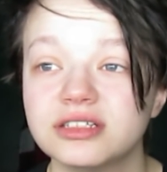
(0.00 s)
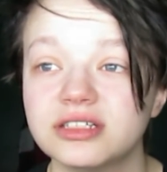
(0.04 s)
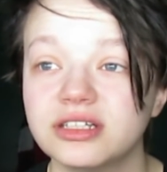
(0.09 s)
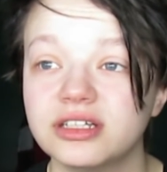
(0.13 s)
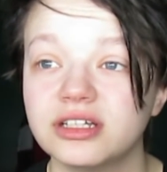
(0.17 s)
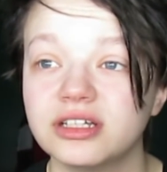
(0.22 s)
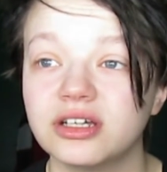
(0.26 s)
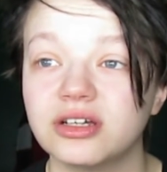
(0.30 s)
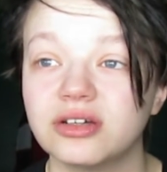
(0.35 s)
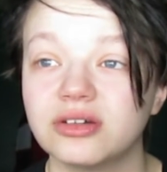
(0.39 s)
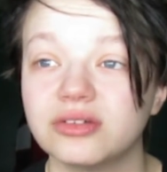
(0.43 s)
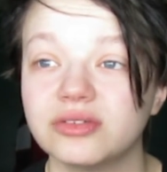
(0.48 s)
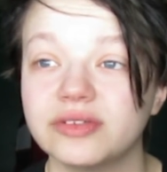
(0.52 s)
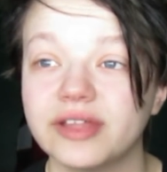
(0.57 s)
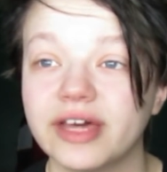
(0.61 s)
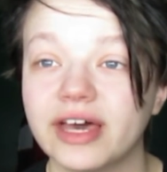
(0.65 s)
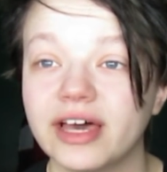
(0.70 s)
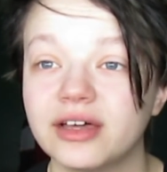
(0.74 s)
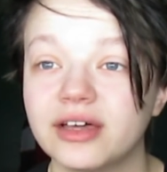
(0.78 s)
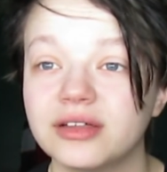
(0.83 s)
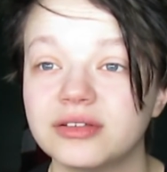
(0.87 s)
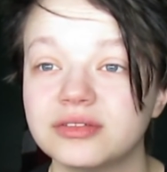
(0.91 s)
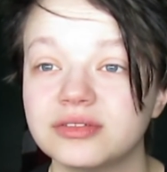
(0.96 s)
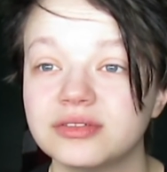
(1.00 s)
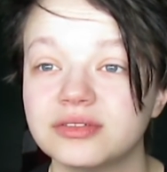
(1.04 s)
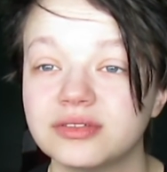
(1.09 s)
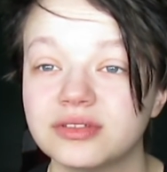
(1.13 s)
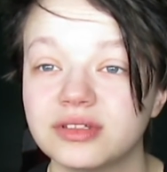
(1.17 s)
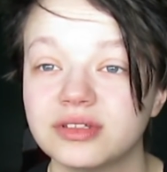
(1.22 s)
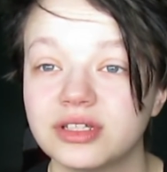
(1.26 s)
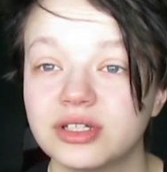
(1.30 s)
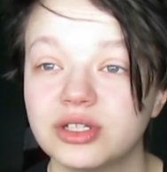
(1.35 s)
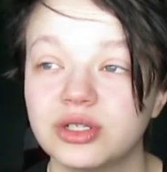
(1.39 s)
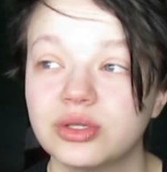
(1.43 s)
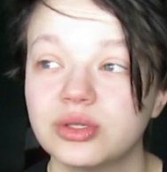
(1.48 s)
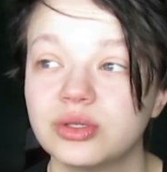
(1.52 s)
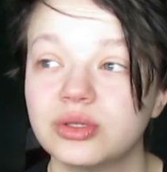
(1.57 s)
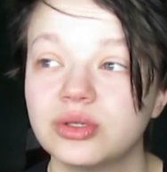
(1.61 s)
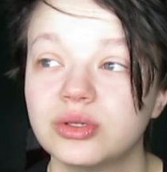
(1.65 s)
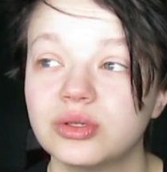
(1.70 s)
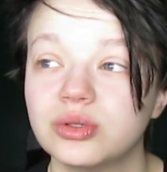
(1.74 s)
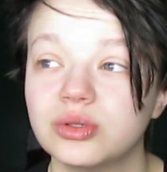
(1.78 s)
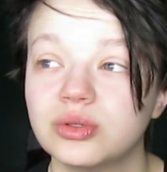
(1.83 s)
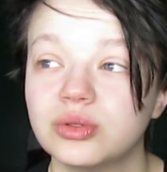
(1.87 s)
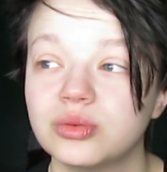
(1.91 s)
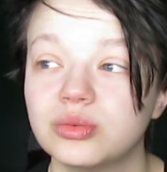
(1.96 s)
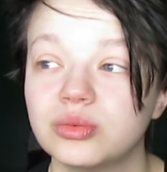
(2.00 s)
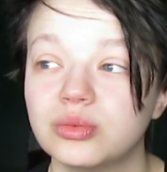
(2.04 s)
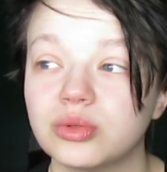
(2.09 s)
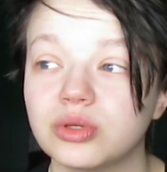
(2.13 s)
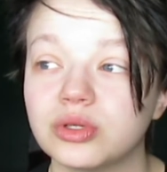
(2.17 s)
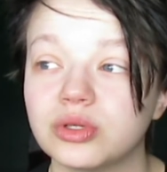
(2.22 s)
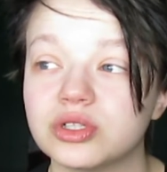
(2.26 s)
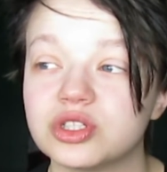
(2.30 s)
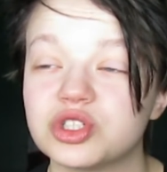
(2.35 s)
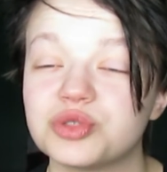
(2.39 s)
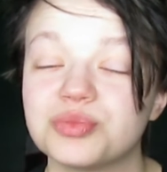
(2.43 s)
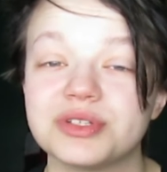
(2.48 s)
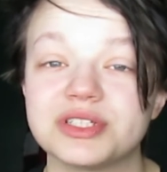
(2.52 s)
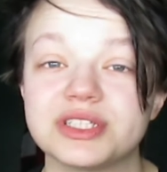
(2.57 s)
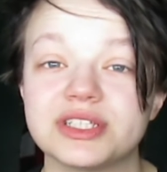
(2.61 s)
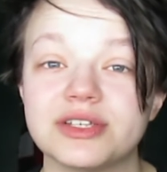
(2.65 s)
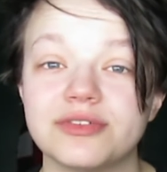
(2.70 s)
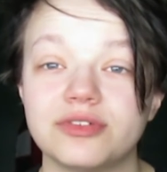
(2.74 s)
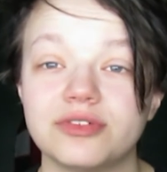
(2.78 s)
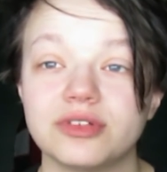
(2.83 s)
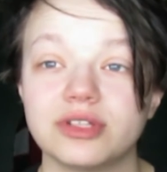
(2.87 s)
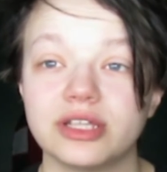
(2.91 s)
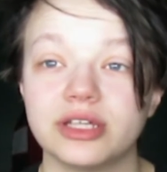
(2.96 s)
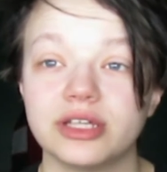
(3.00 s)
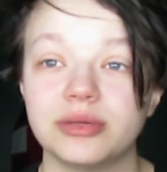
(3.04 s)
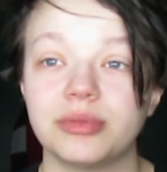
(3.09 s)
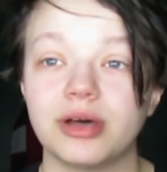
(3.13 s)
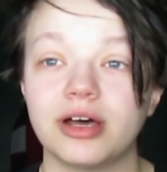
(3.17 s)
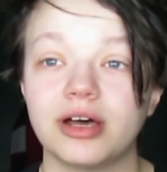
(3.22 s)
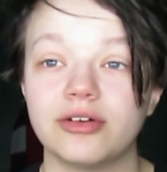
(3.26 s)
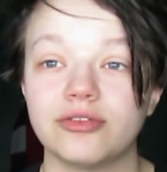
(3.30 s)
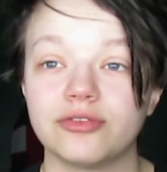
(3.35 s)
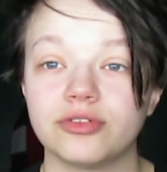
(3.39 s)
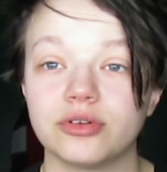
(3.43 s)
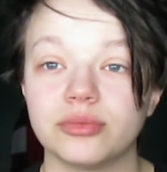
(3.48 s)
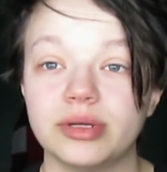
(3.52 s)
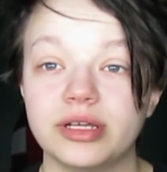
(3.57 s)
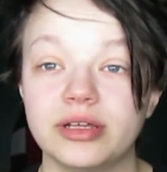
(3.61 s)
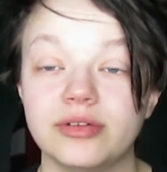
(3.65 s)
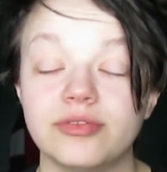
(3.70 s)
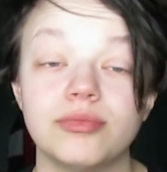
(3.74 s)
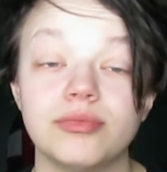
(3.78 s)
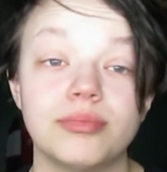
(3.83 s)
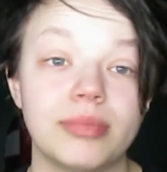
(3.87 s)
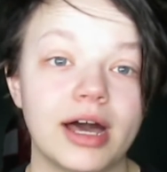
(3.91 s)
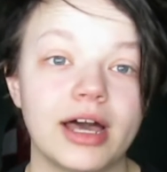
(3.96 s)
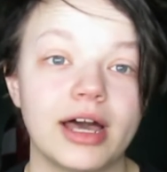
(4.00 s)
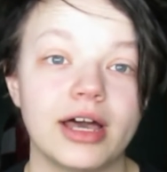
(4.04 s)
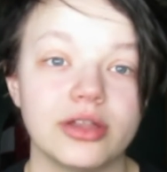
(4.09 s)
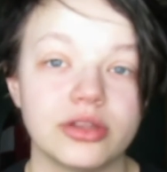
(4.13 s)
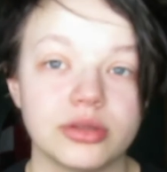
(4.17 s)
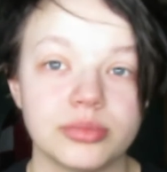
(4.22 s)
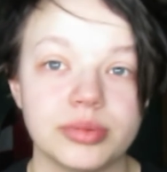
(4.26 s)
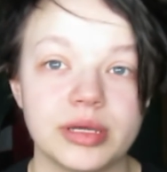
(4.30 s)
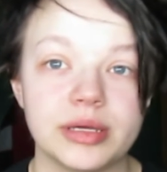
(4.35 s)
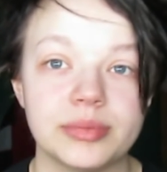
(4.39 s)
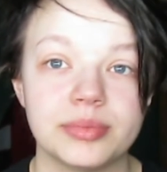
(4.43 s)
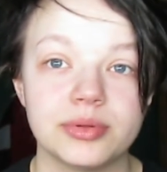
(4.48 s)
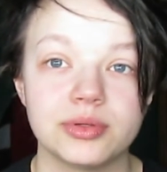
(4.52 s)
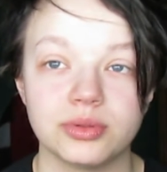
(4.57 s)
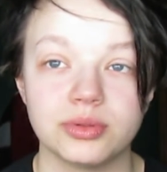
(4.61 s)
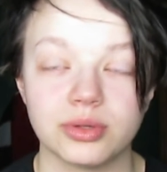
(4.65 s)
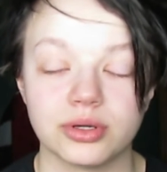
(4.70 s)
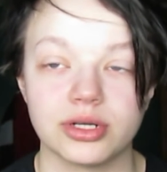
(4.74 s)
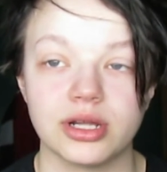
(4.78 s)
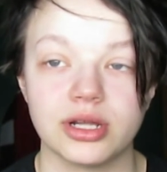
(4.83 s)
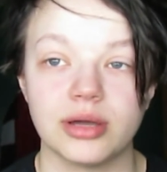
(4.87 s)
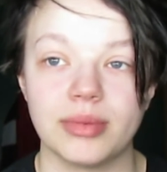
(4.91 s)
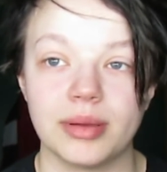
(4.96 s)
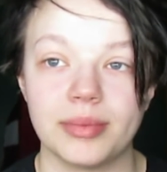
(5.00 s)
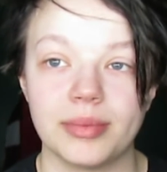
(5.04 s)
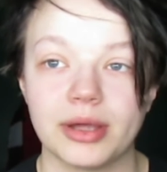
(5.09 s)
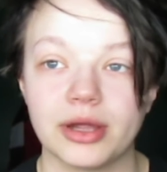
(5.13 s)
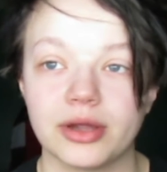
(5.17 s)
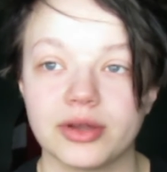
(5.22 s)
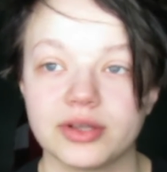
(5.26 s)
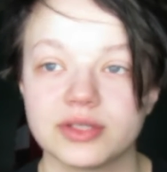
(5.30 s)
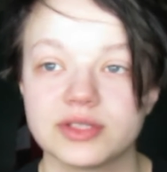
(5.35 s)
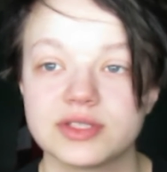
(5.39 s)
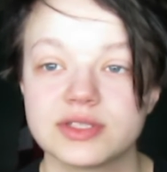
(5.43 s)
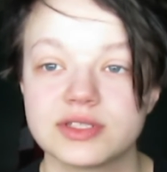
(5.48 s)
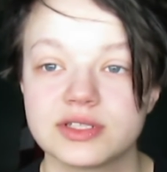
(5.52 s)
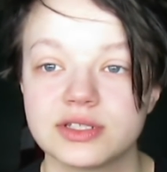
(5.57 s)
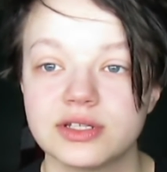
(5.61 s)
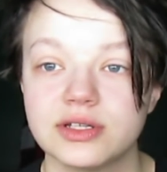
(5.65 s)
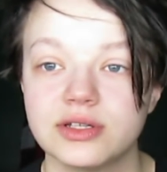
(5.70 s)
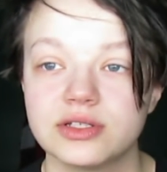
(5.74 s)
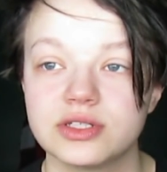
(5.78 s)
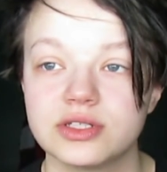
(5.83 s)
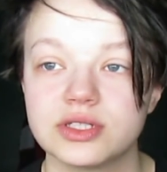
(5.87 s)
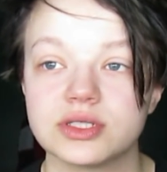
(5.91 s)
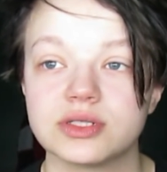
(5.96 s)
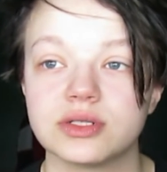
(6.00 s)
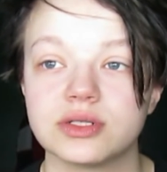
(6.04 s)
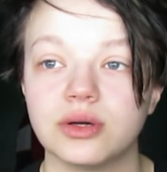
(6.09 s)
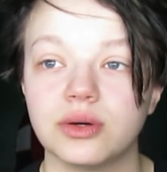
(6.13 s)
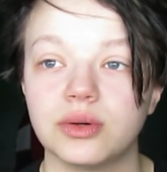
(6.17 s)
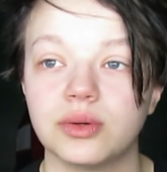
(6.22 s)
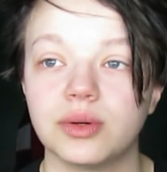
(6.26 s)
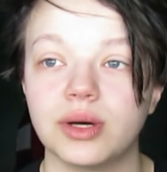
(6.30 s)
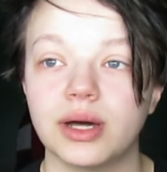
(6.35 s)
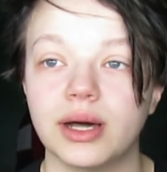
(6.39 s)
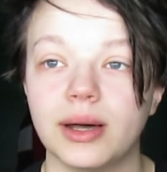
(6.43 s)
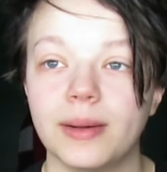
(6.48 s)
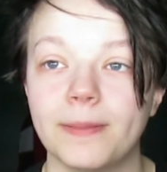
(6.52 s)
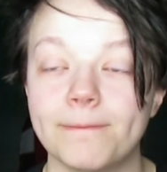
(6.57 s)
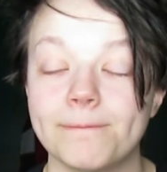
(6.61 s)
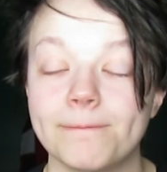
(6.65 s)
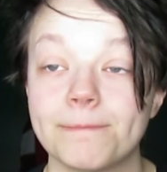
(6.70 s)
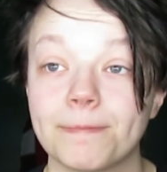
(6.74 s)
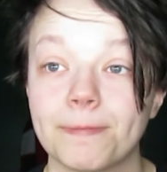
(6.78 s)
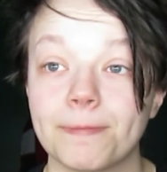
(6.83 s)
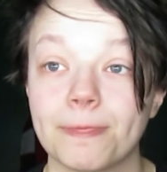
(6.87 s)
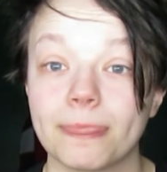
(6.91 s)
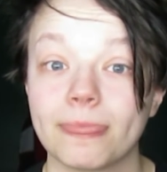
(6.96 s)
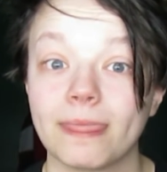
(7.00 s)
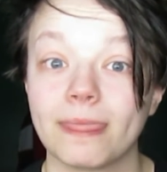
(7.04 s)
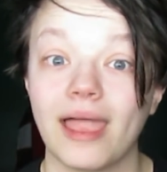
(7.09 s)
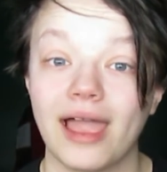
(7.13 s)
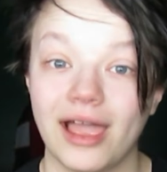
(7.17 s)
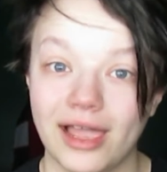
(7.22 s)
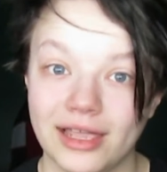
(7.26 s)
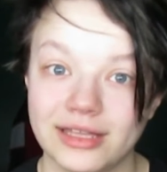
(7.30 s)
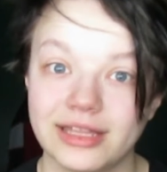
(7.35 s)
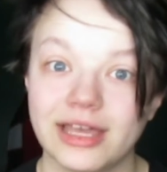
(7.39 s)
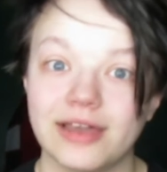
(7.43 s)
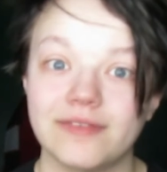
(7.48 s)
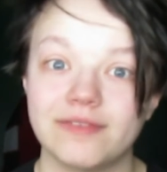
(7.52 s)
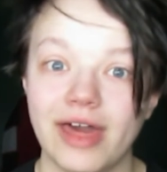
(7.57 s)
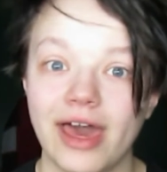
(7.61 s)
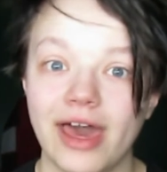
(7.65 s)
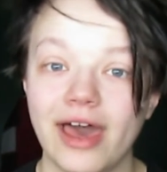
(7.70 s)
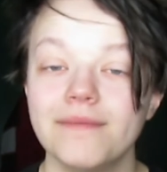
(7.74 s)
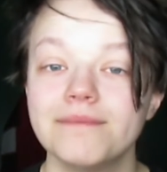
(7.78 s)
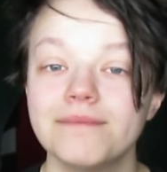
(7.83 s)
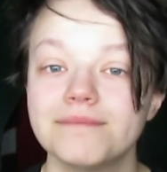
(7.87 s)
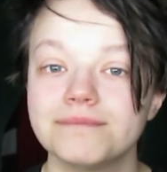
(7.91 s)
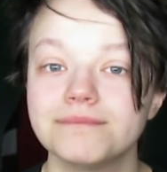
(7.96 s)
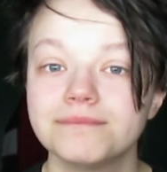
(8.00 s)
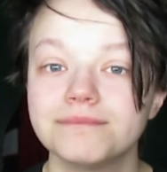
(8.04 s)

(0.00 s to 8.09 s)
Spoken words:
that were specifically bought for me by other people who are not my parents. So, I'd have that.